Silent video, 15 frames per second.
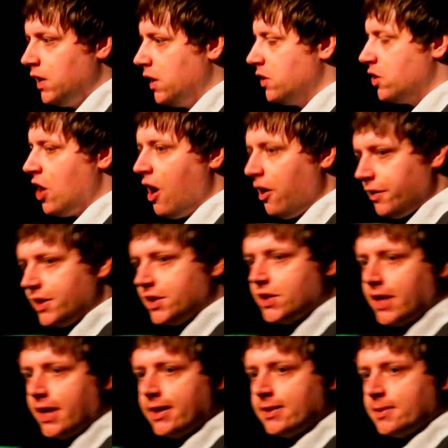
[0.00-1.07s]
Childish
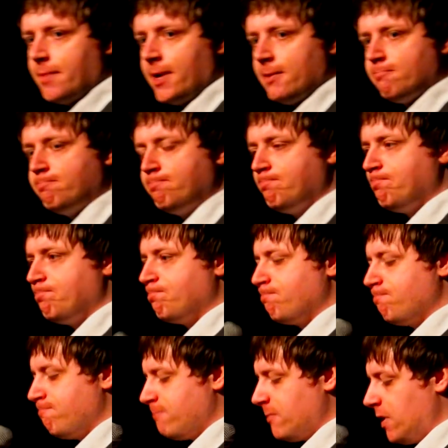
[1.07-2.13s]
things.
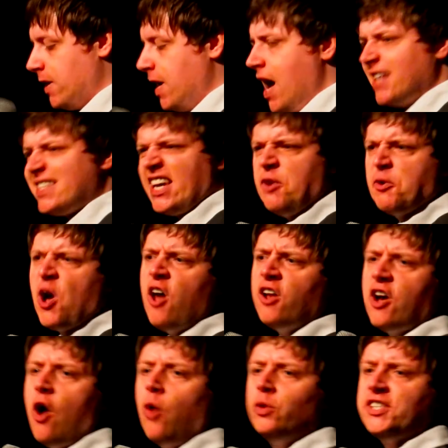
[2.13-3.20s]
I'll tell you who
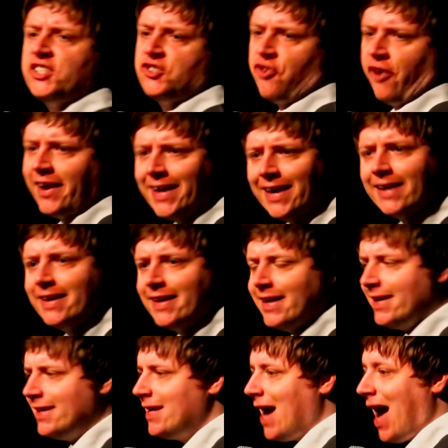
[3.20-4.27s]
can't hold his drink.
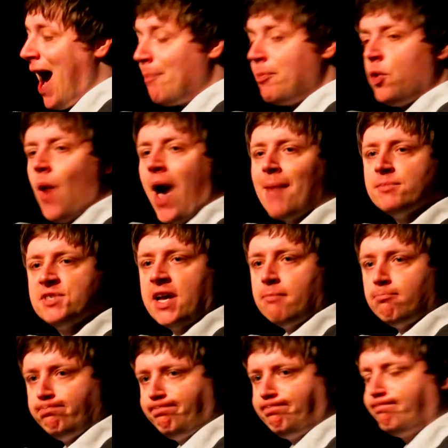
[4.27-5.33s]
Abu
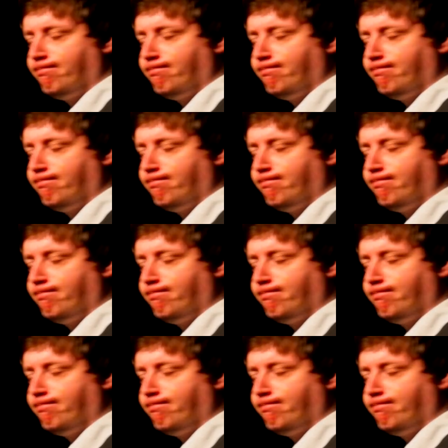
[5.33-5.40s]
Hamza.